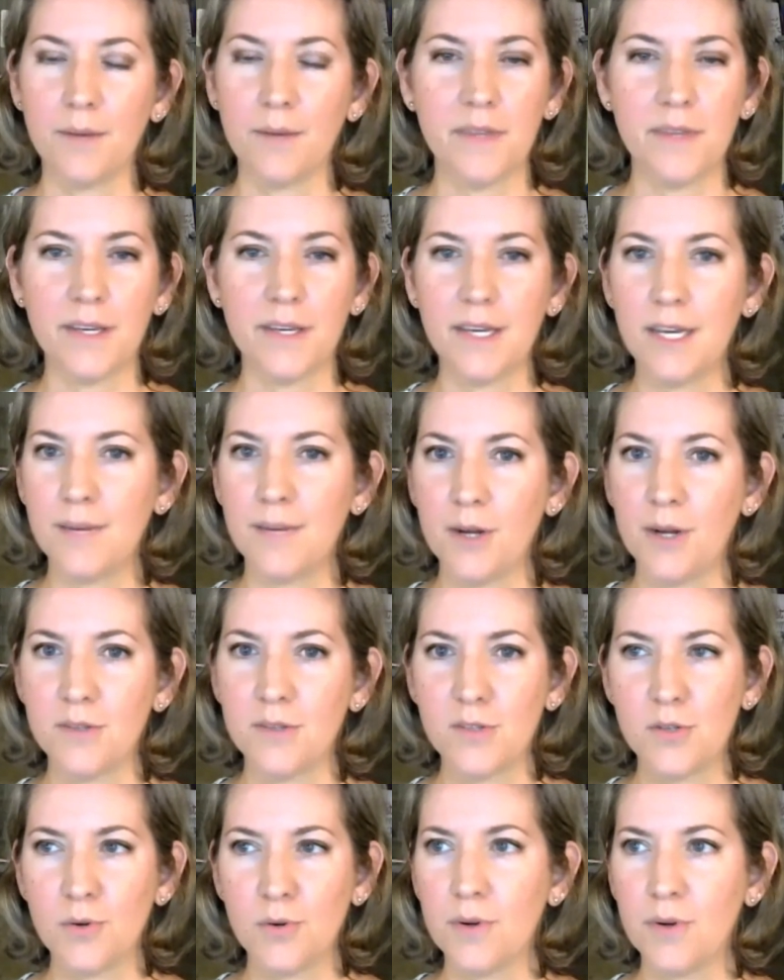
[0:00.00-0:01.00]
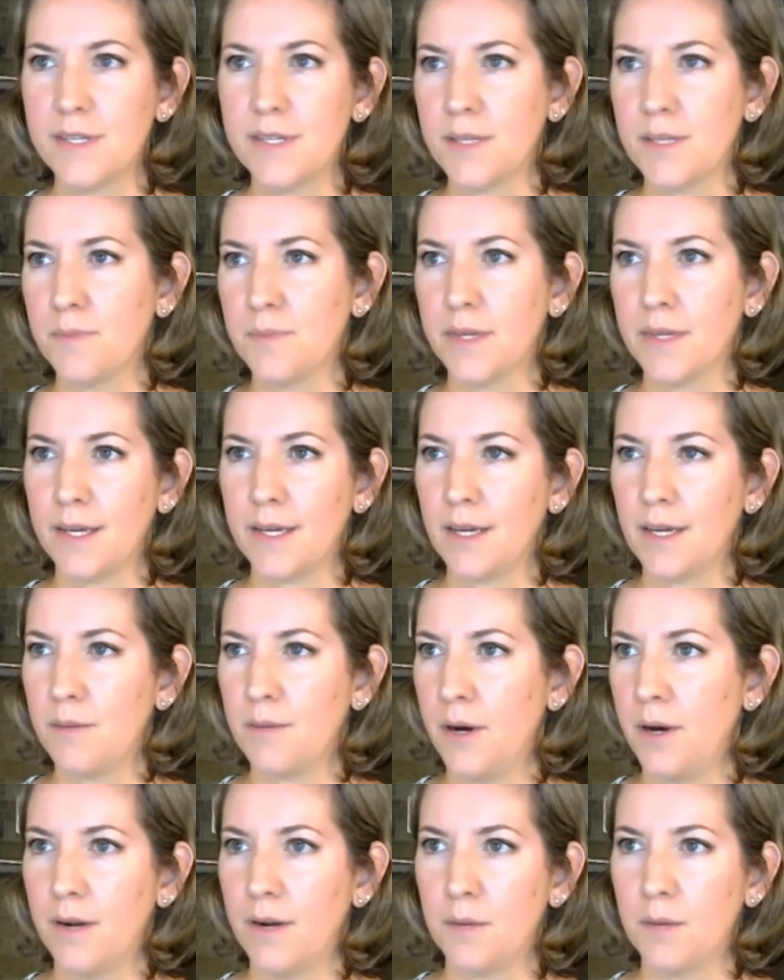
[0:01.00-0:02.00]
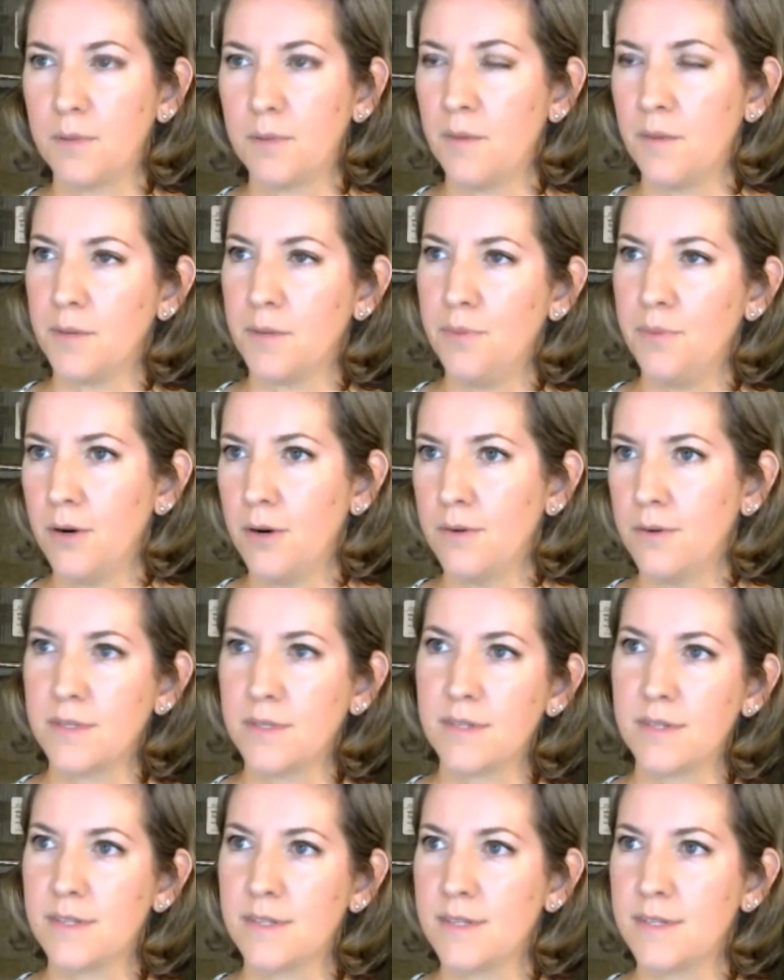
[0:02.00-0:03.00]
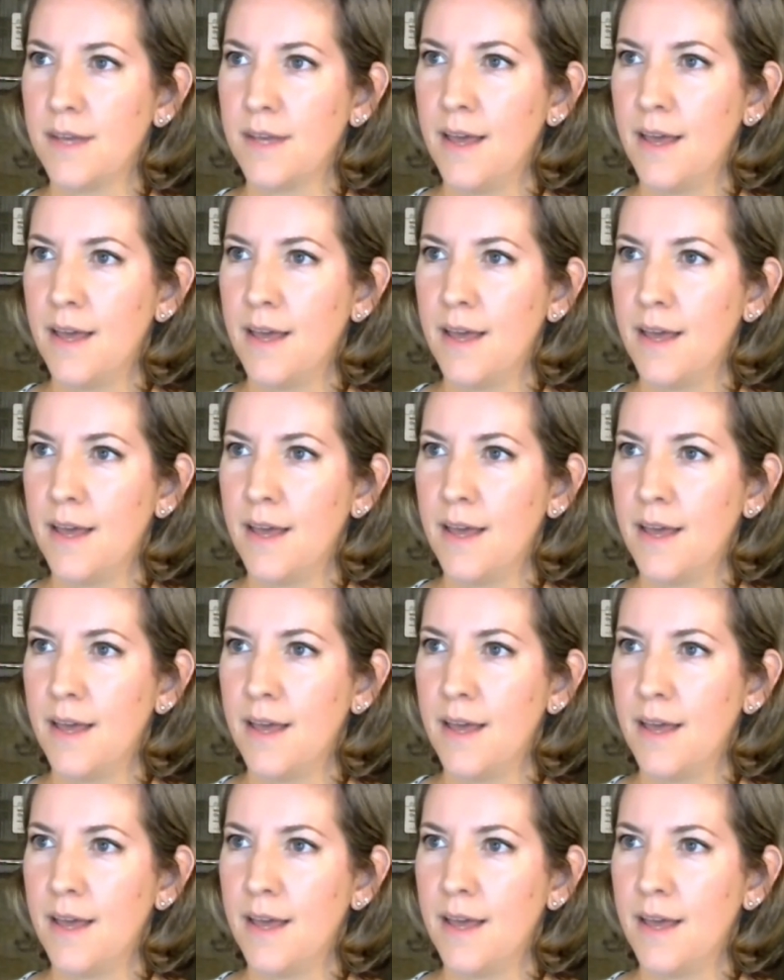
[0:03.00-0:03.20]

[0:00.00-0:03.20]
I'm thinking about stories, I'm thinking about upcoming posts.